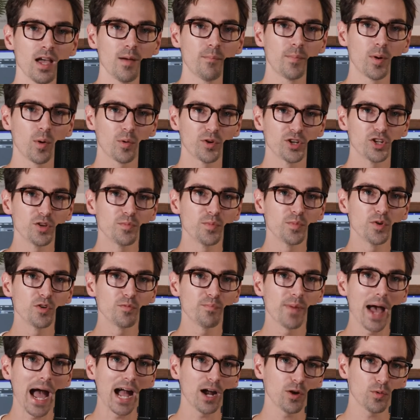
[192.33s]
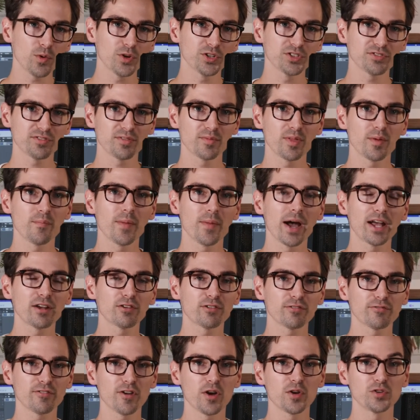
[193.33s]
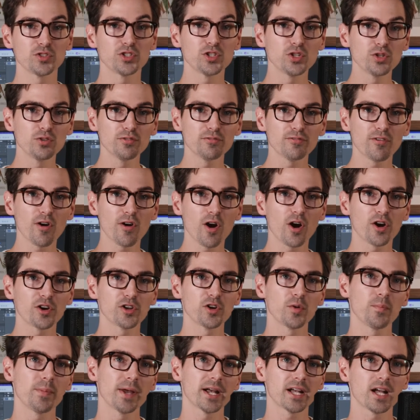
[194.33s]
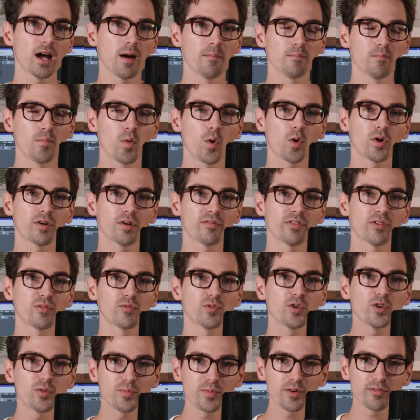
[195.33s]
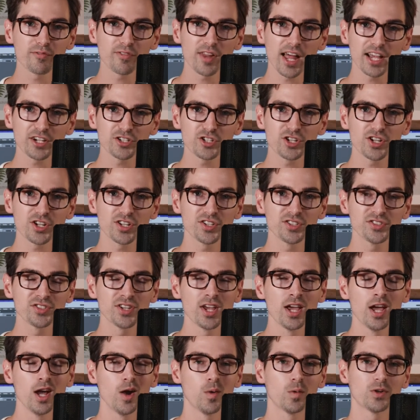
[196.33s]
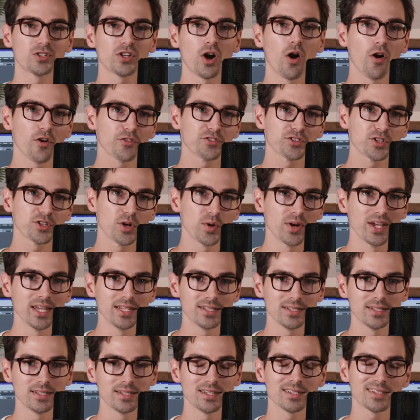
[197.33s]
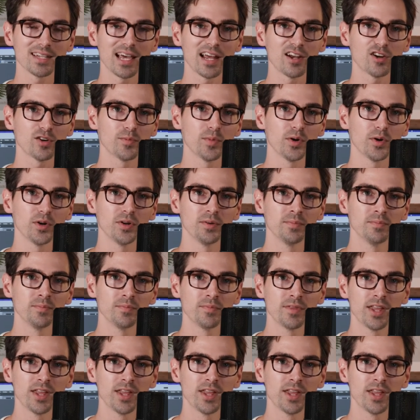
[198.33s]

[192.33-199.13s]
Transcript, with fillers: But when you move backwards from the microphone too far, you'll pick up more of the room reflections, which also isn't desirable.